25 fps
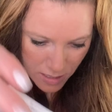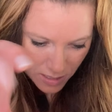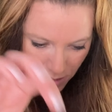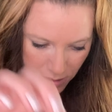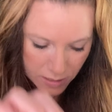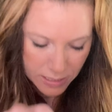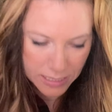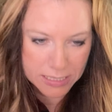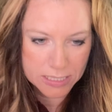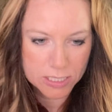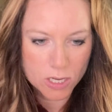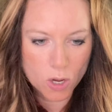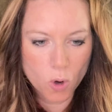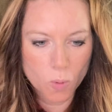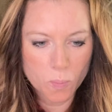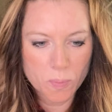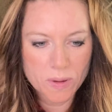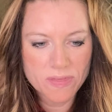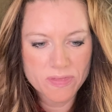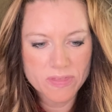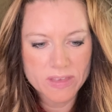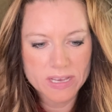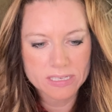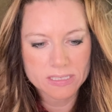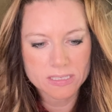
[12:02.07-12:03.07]
Let's
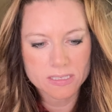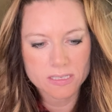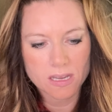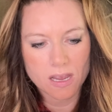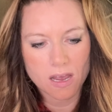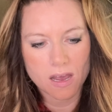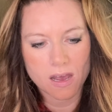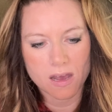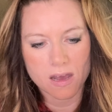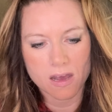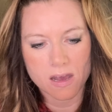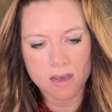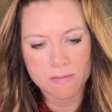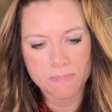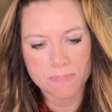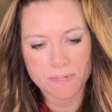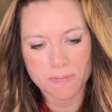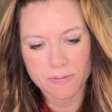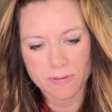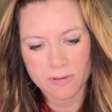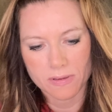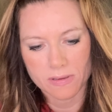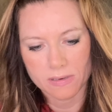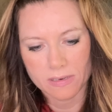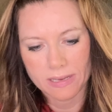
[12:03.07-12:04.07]
open this up.
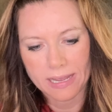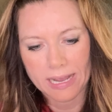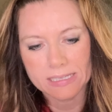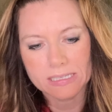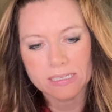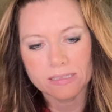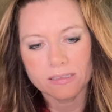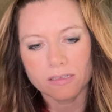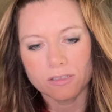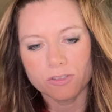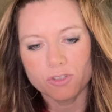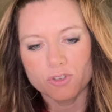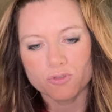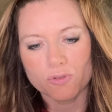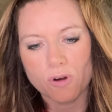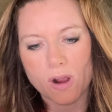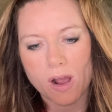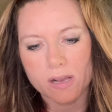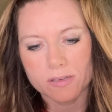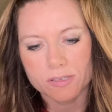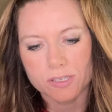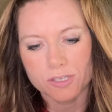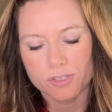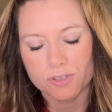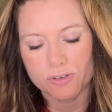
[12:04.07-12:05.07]
Has a little
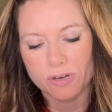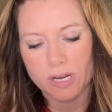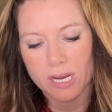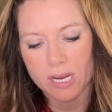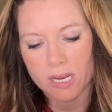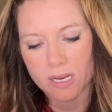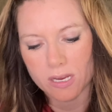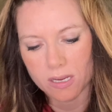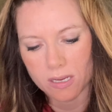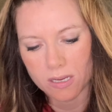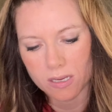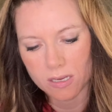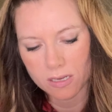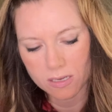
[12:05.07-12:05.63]
drawstring.